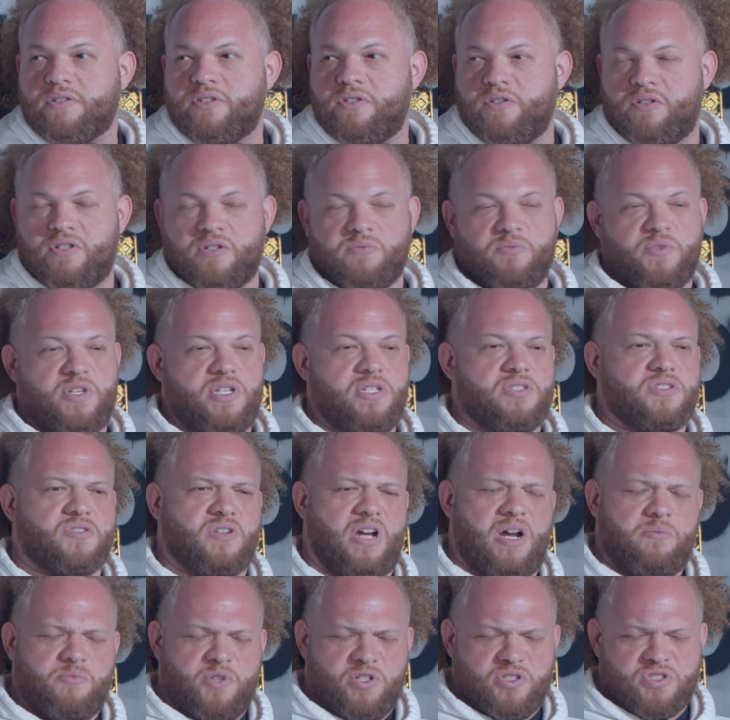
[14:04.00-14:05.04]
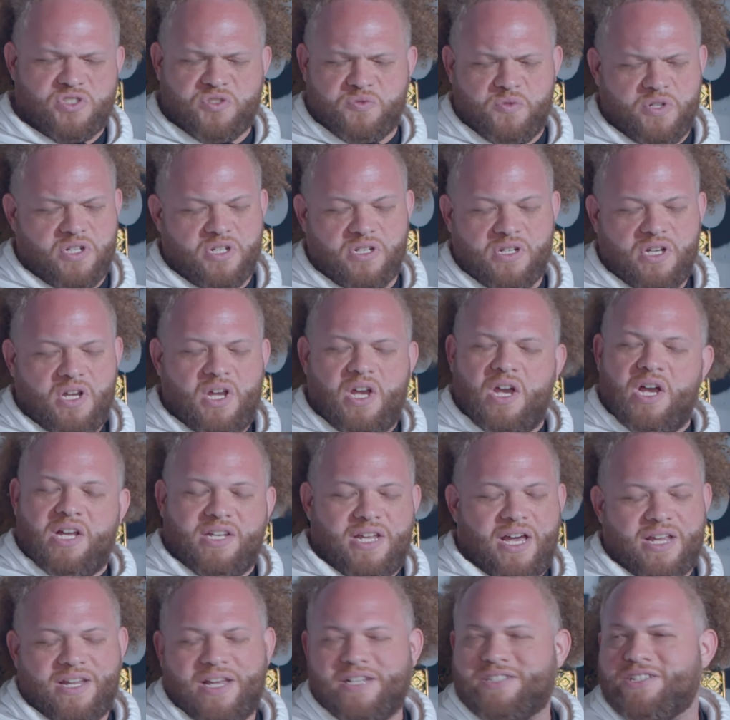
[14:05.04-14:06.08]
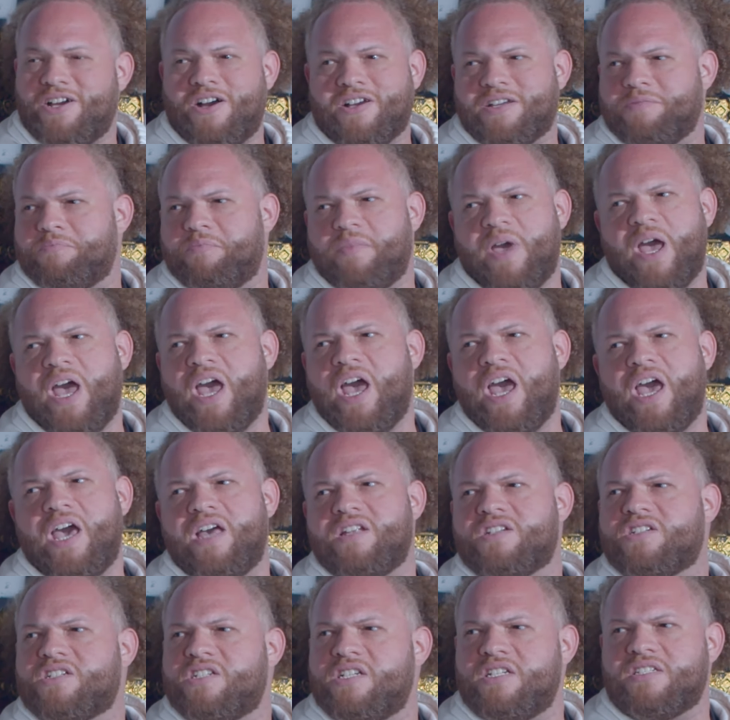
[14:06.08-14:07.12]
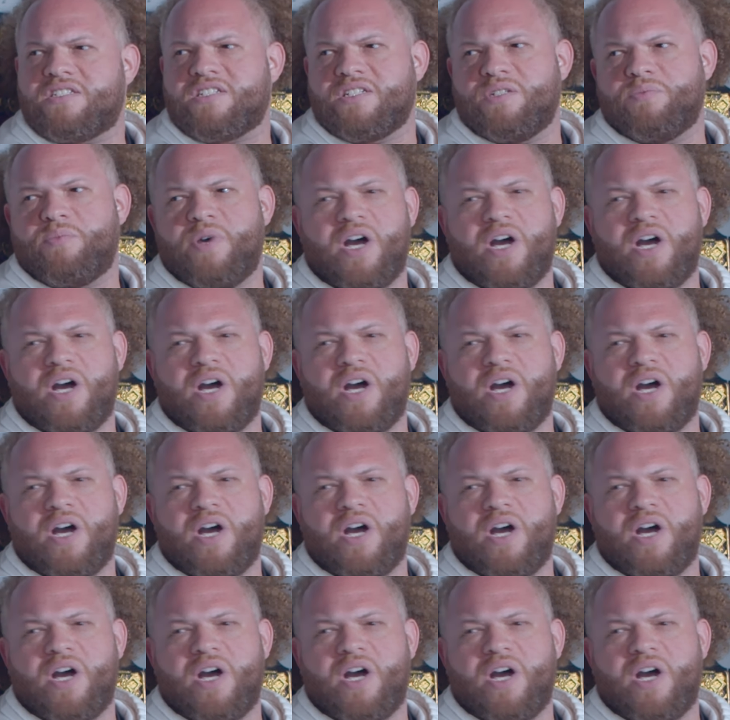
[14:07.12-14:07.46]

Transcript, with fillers: You yeah. know what I mean? So I'm on Twitter. Now I'm talking mad shit to the